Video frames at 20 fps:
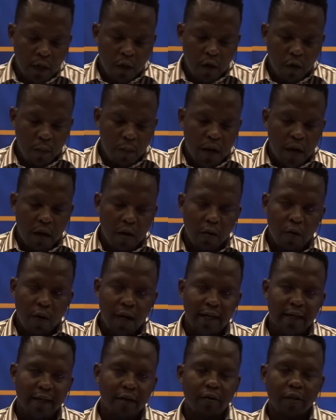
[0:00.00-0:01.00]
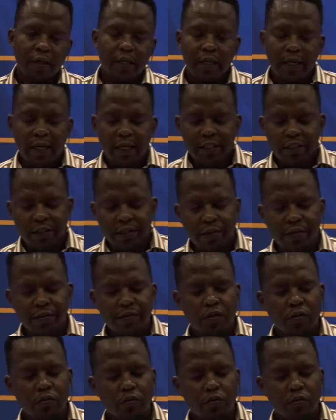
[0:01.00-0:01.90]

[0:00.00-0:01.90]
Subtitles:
low power wide area connections.